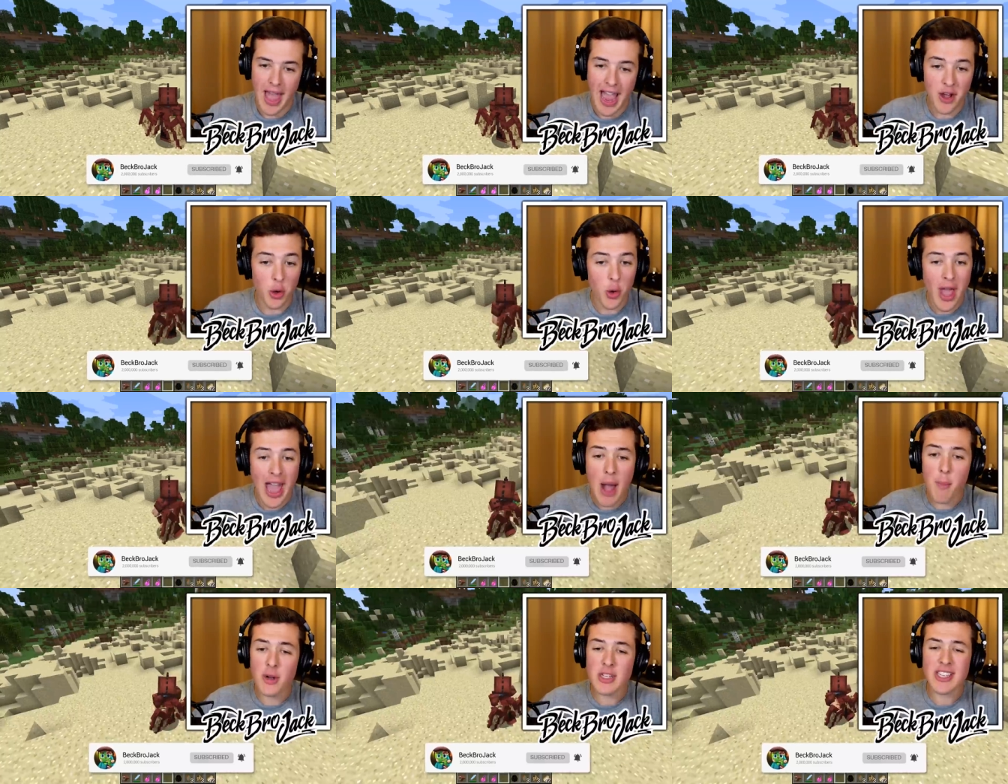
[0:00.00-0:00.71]
I don't know
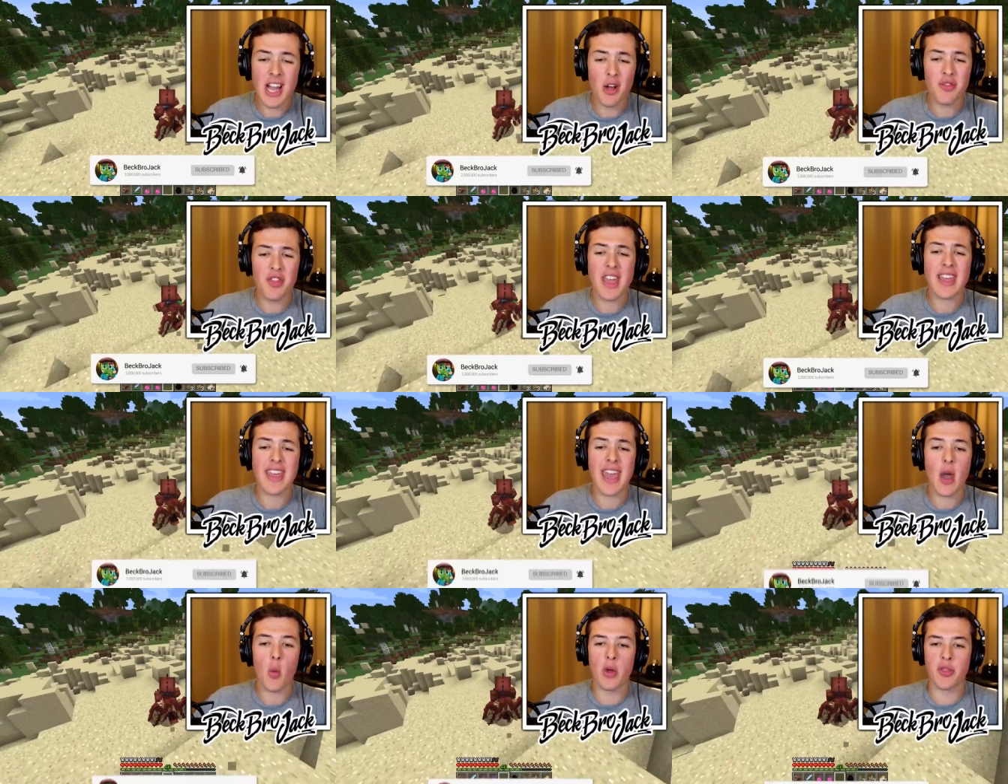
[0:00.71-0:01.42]
how much health they
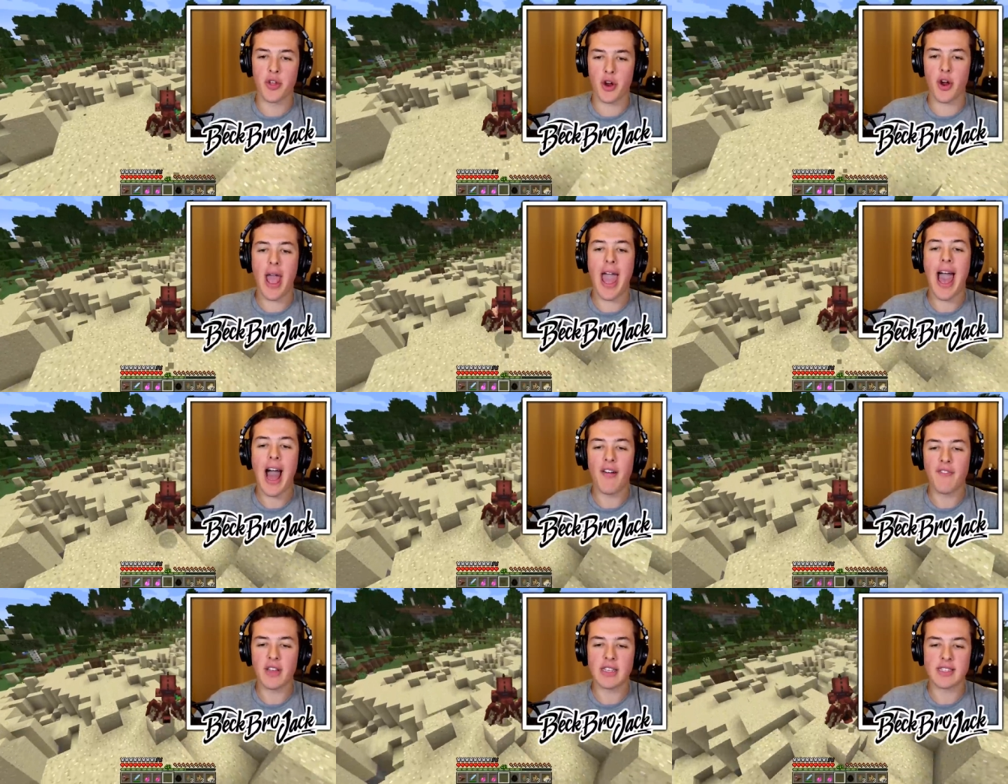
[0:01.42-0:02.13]
get when they're
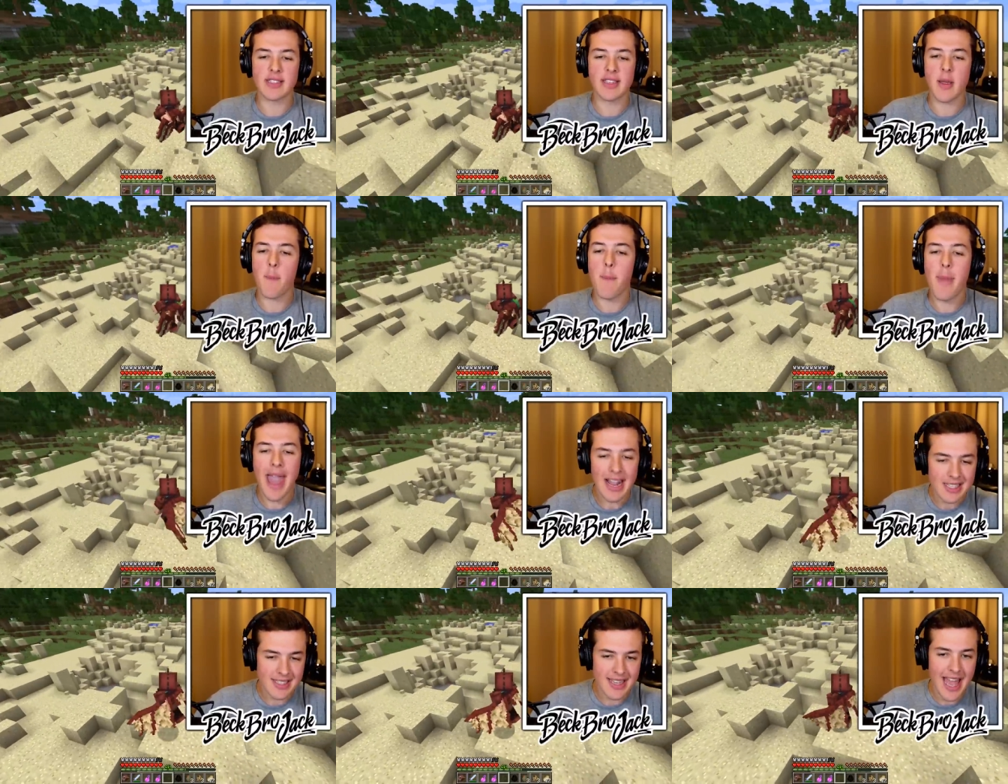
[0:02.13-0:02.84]
obviously
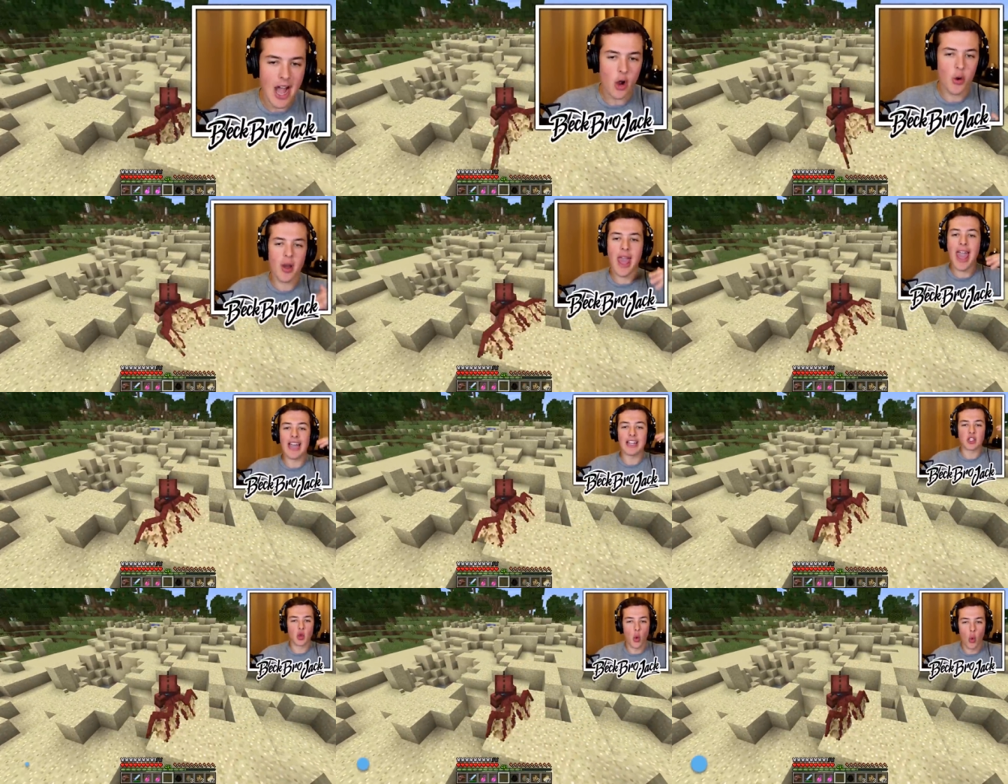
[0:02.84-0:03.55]
maxed out
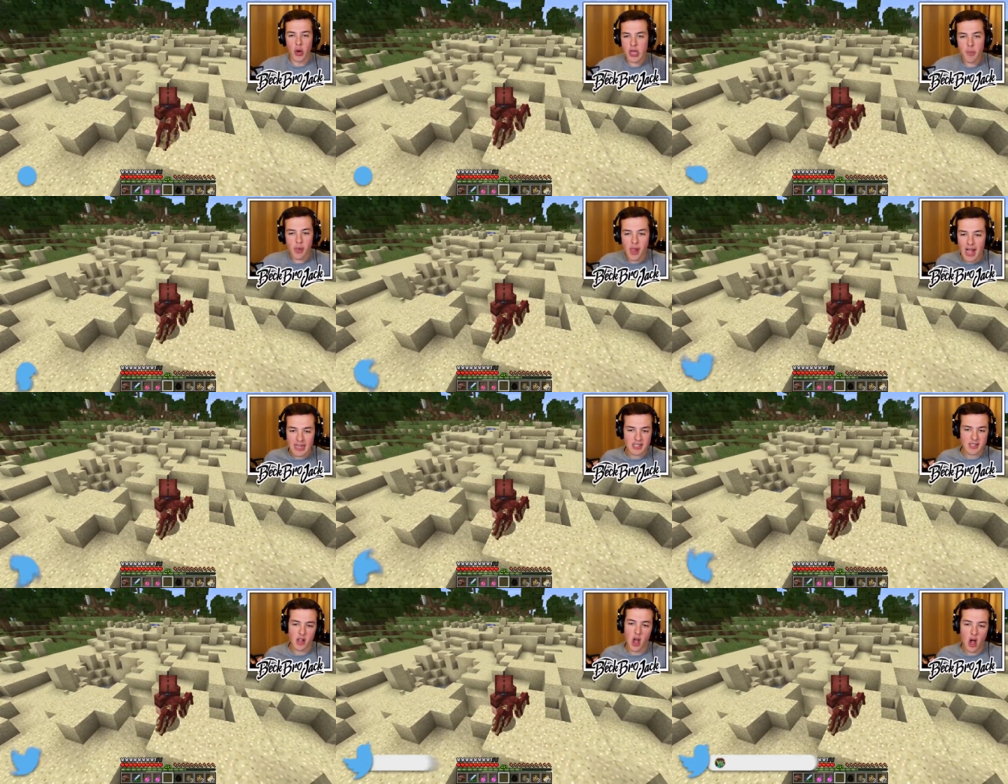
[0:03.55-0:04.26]
at 20
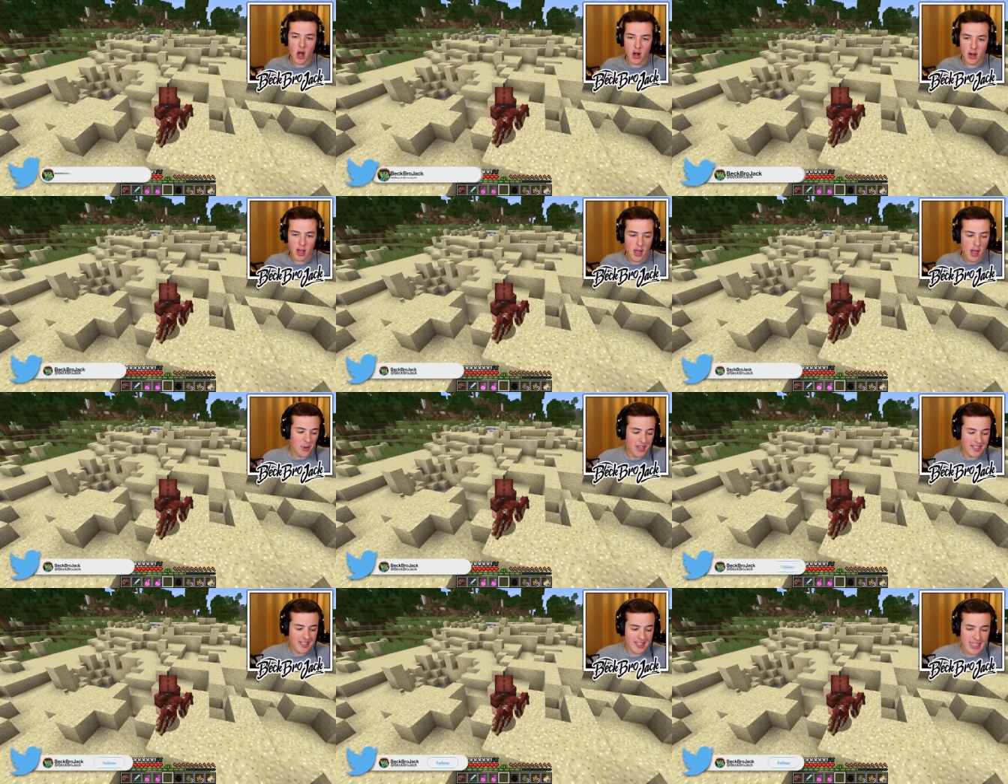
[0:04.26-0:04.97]
blocks long,
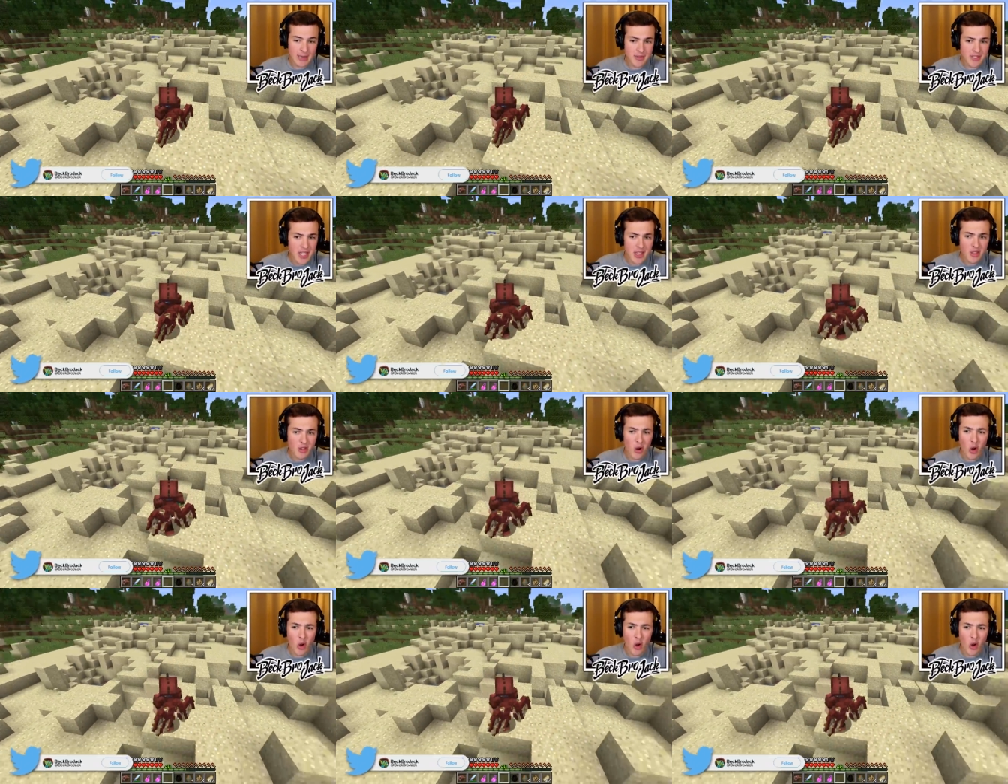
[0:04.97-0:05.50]
but it seems like